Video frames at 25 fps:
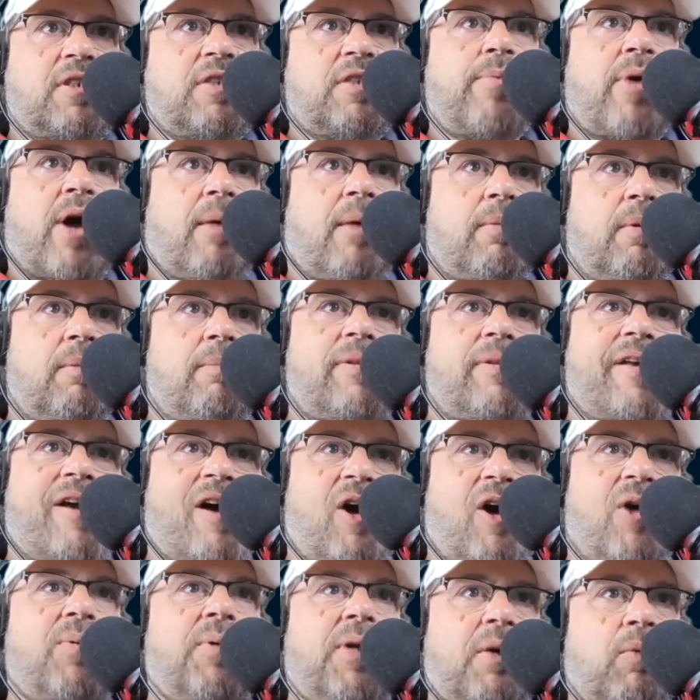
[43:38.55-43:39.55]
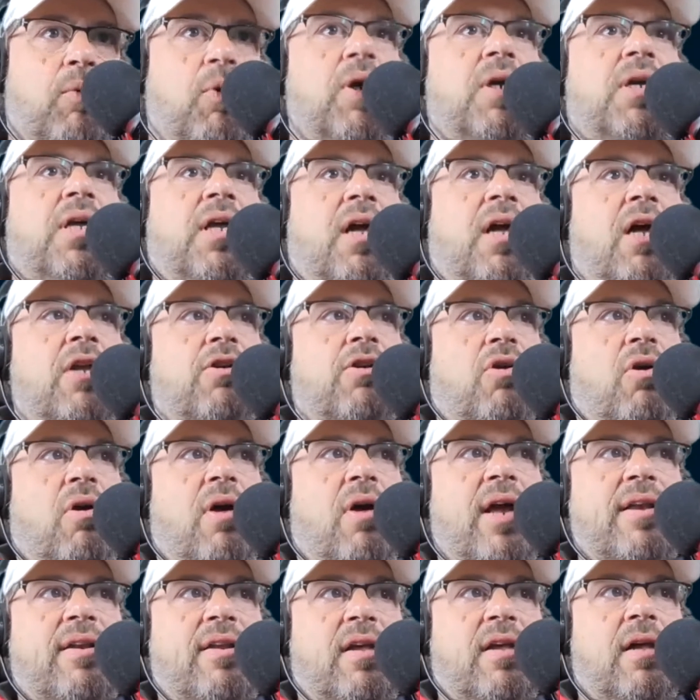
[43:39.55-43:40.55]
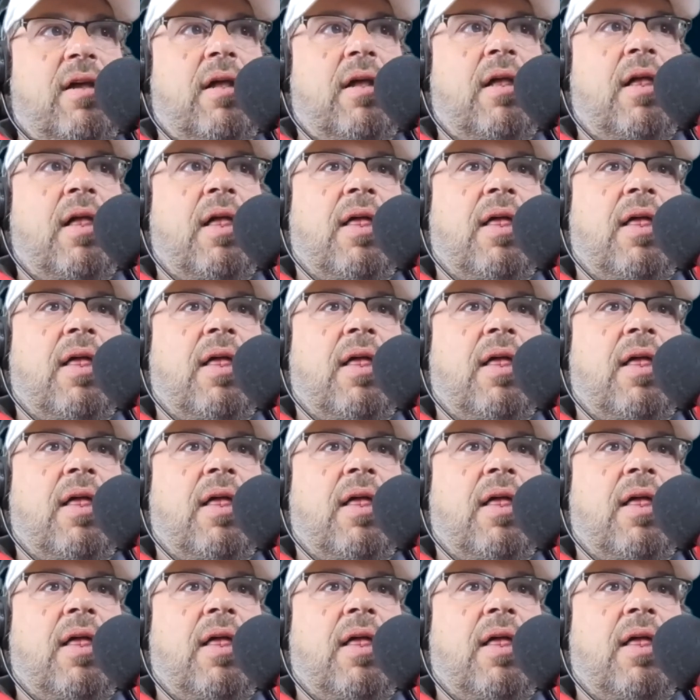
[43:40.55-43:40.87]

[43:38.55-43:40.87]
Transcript: probably already working on your idea,